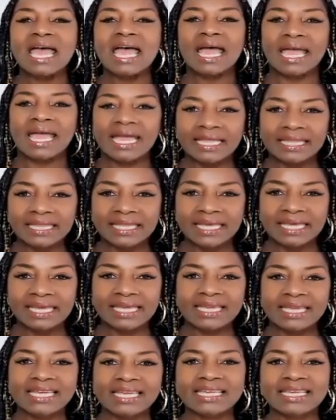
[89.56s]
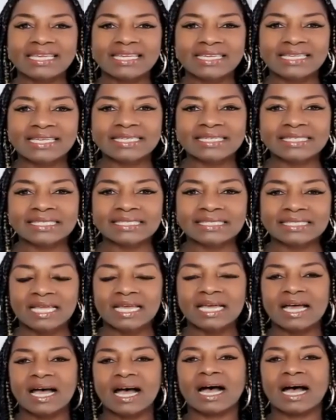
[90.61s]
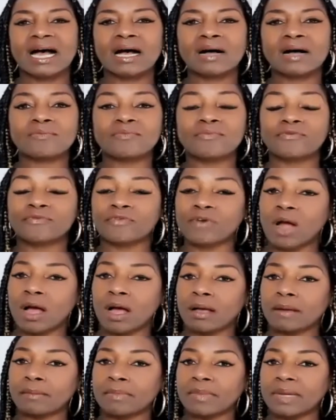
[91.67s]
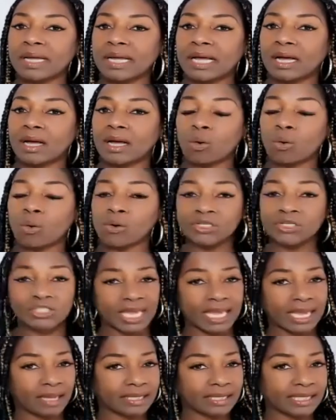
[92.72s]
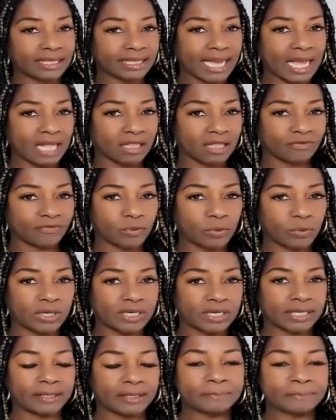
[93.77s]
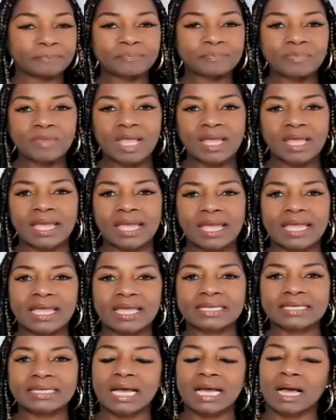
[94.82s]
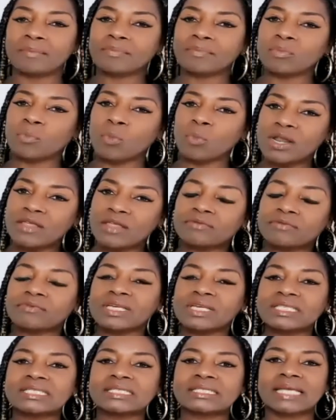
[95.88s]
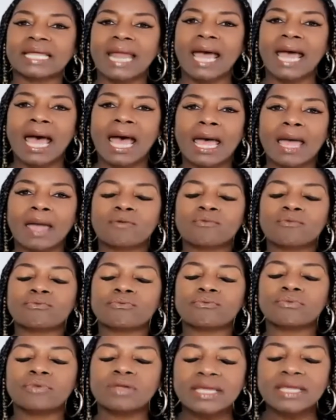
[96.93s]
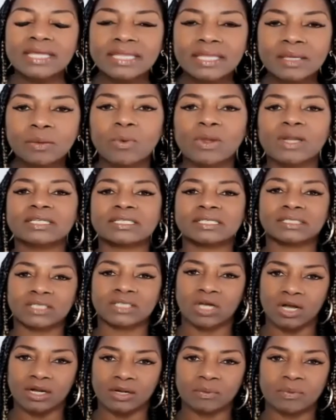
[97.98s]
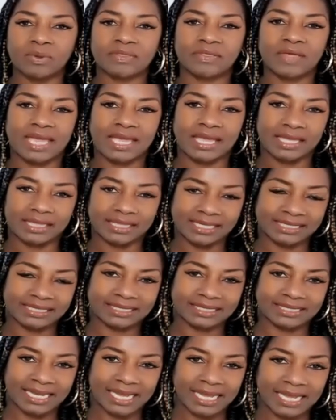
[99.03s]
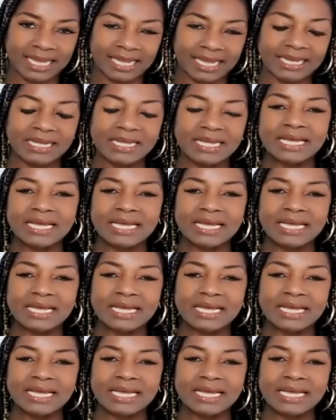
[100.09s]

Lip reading: Haley is from Orange County, California. And one of the reasons that I really wanted to talk with Haley today